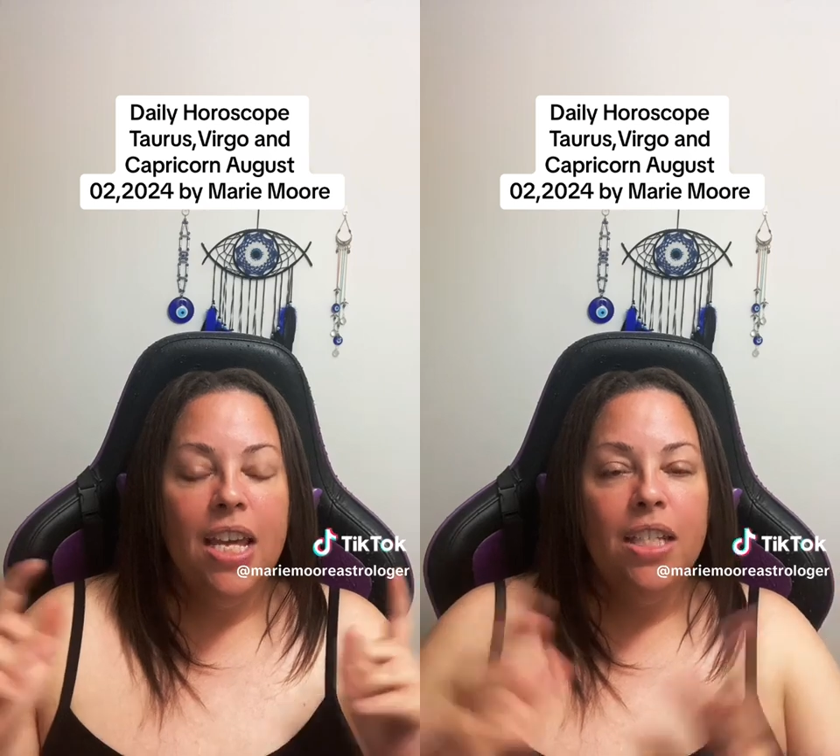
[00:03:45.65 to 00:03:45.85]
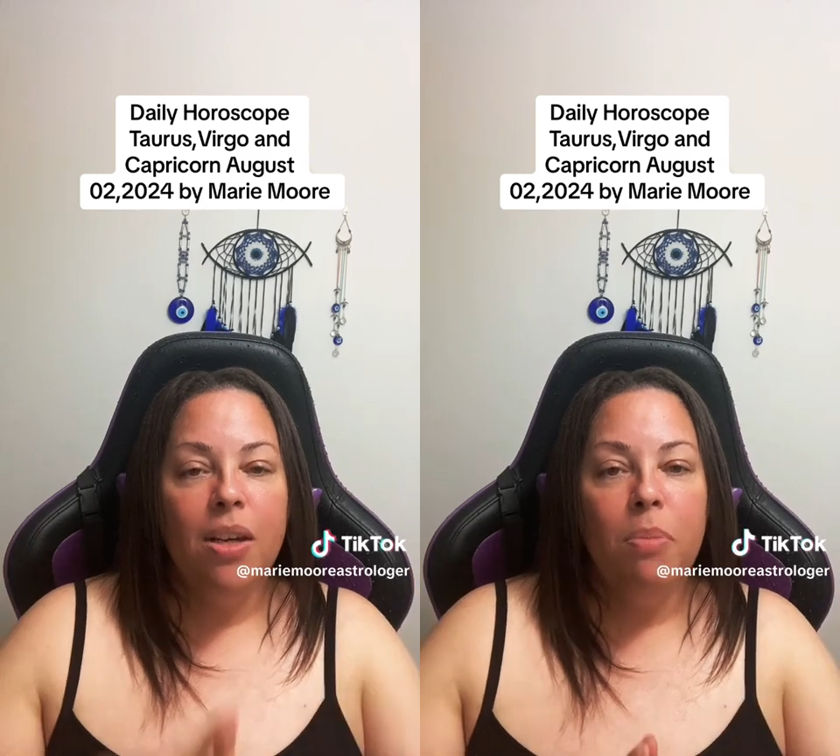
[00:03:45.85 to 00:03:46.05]

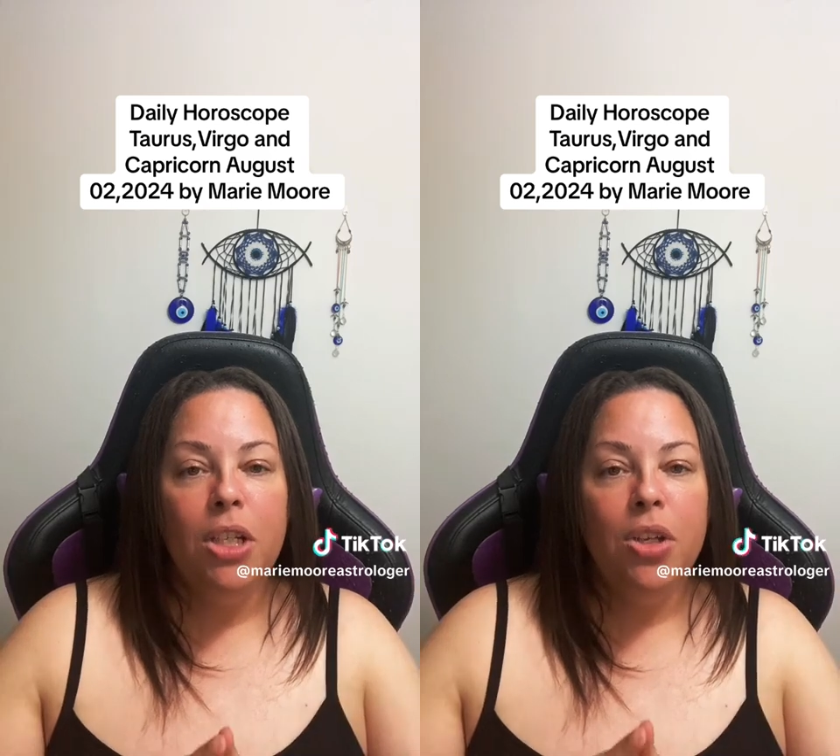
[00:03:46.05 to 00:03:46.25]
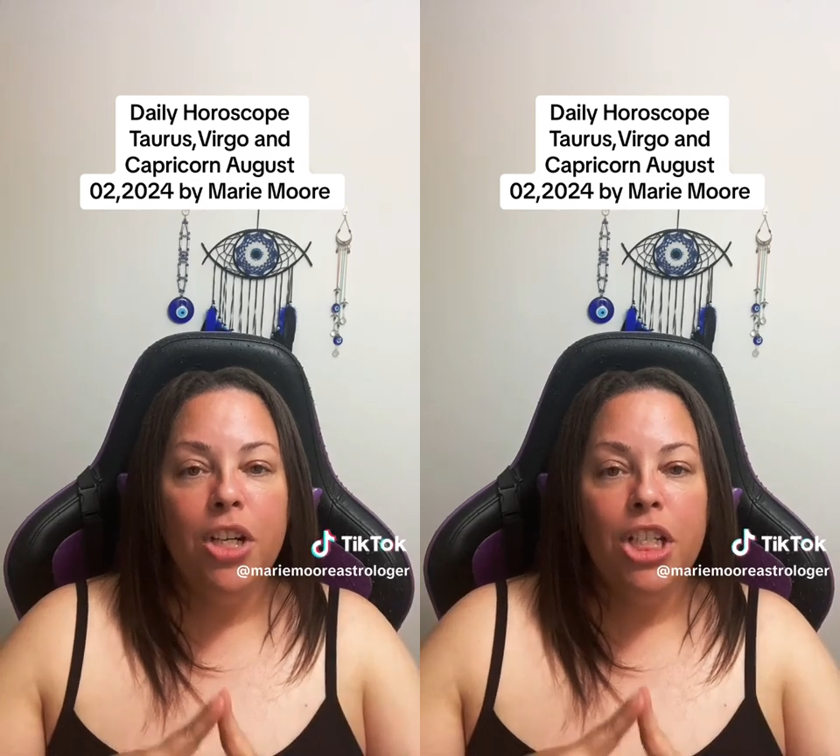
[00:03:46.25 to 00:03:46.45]
so be
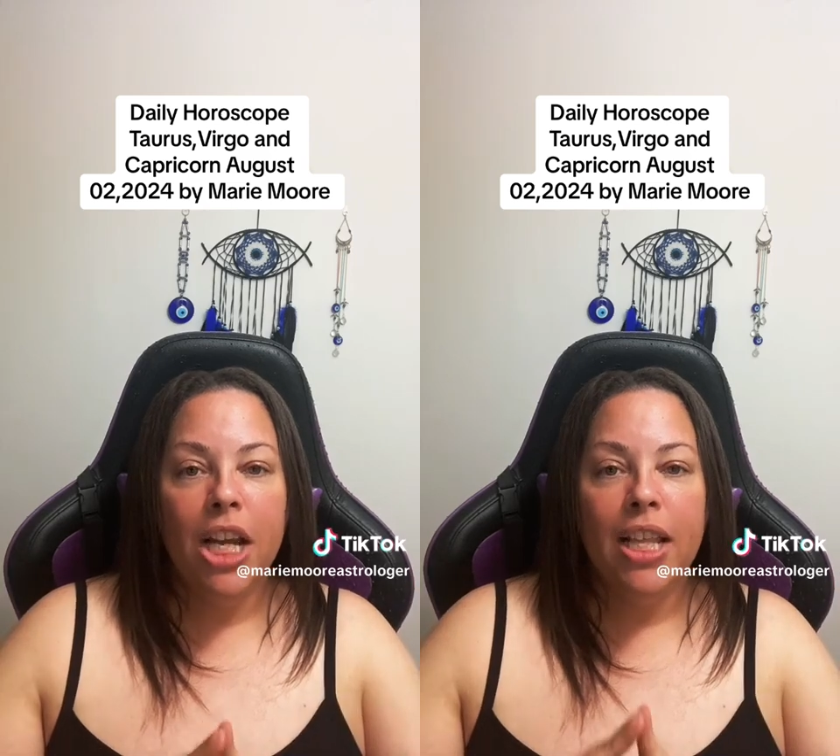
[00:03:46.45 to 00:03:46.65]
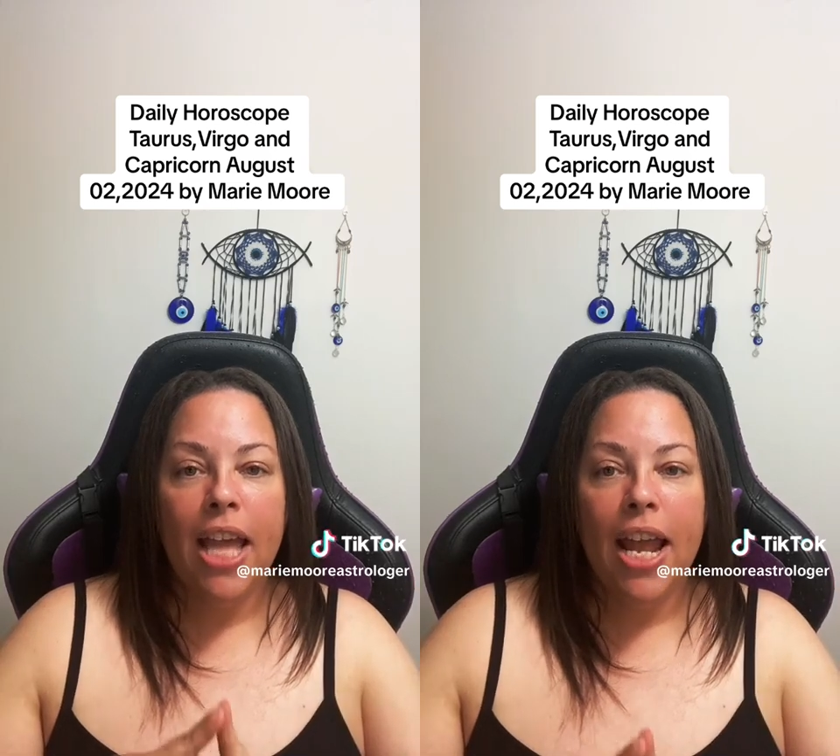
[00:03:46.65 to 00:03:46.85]
sure to
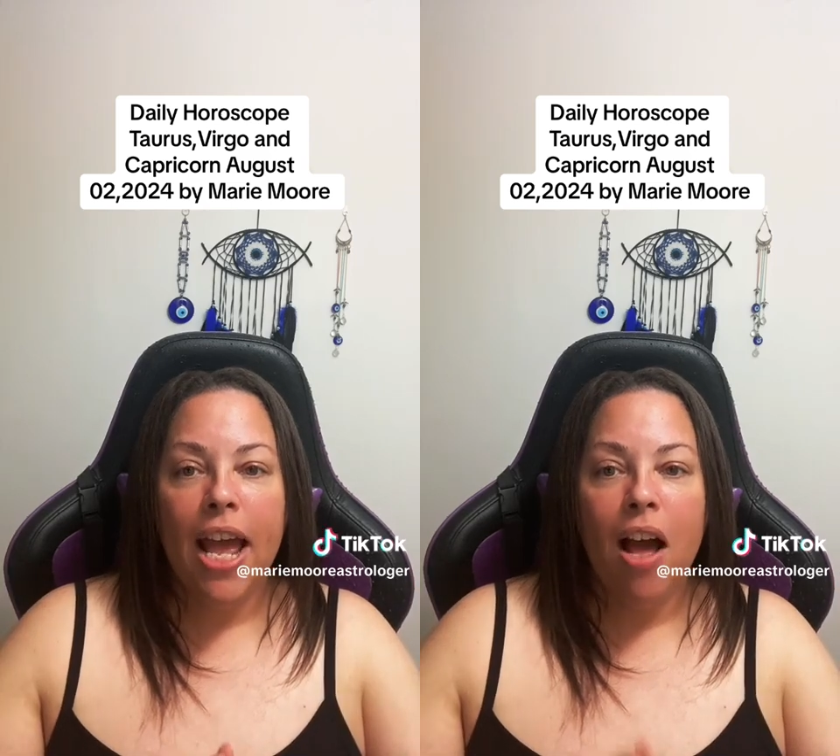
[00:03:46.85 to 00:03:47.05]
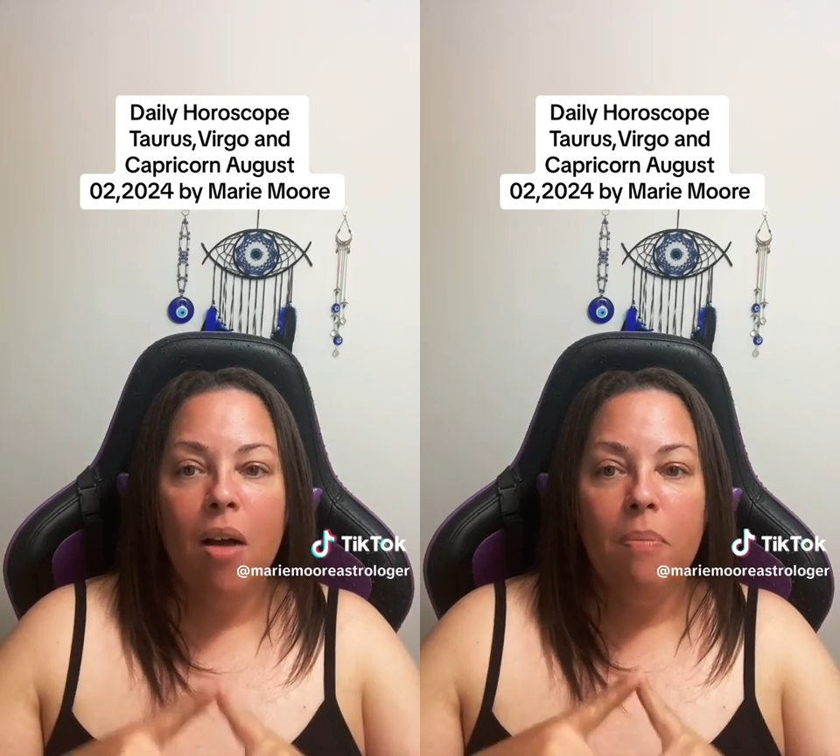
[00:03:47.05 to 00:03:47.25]
check that
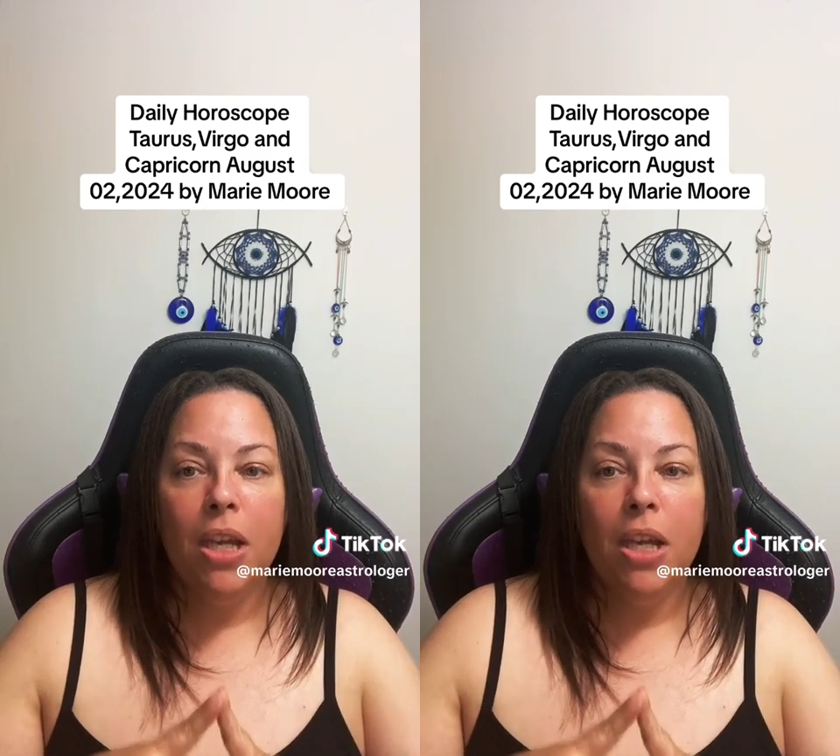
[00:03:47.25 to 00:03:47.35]
out.